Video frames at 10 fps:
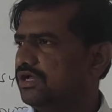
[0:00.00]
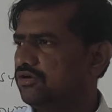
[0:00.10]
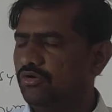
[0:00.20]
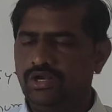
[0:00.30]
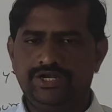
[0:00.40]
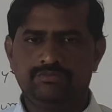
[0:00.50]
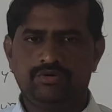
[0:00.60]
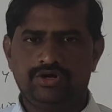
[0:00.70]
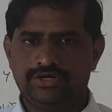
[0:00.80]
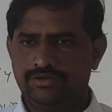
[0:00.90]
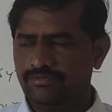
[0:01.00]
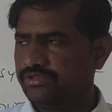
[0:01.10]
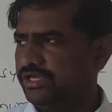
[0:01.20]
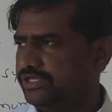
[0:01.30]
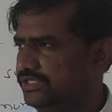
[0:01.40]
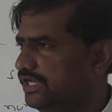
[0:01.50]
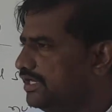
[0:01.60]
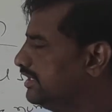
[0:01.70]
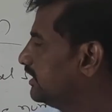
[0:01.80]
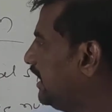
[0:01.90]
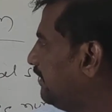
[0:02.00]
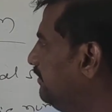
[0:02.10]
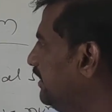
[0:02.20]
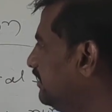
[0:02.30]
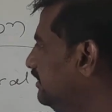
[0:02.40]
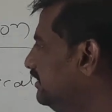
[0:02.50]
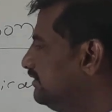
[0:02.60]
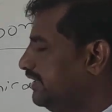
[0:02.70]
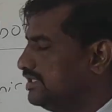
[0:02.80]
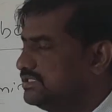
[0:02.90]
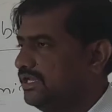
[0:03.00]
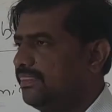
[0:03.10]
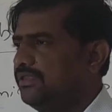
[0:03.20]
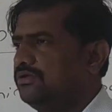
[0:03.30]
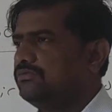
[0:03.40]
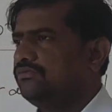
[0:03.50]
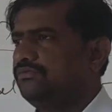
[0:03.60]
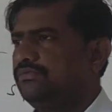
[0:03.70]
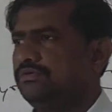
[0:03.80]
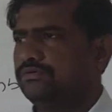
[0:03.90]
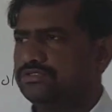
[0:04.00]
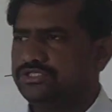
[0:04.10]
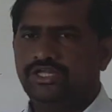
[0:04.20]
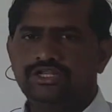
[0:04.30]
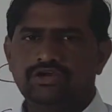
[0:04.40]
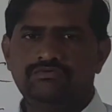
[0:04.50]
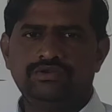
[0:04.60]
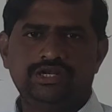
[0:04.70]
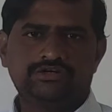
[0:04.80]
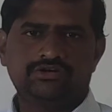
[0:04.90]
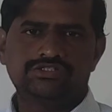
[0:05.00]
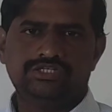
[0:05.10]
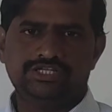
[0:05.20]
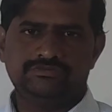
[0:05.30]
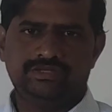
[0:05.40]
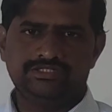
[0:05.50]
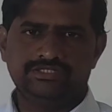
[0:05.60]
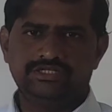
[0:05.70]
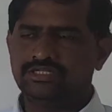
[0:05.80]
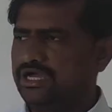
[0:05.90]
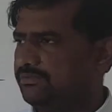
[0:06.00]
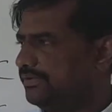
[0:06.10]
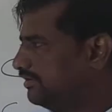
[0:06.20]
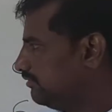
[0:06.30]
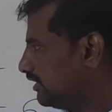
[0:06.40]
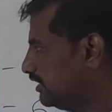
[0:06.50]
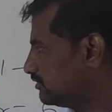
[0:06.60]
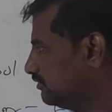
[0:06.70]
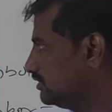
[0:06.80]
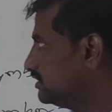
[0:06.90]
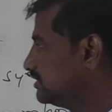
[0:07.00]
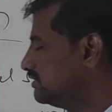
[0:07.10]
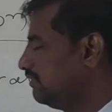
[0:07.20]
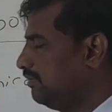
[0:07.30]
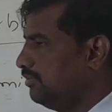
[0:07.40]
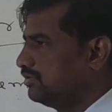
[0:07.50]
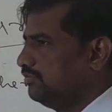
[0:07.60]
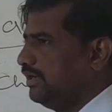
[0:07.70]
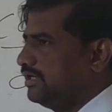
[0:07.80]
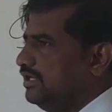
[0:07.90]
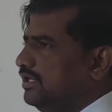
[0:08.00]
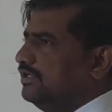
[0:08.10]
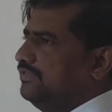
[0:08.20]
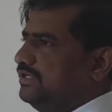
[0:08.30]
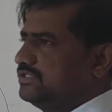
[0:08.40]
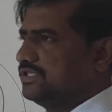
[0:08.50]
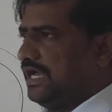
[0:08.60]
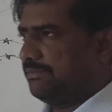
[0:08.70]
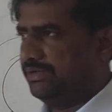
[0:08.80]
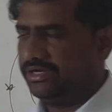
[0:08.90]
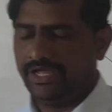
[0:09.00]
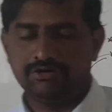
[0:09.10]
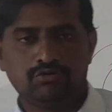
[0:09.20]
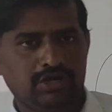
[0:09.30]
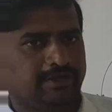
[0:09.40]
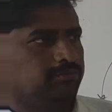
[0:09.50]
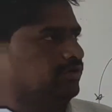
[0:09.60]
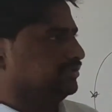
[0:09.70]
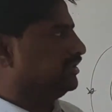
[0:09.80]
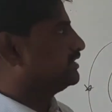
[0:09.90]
covalent bond. Okay, here in carbon, that is a sharing of electrons takes place in carbon. Okay, so this is about what the carbon and covalent bond.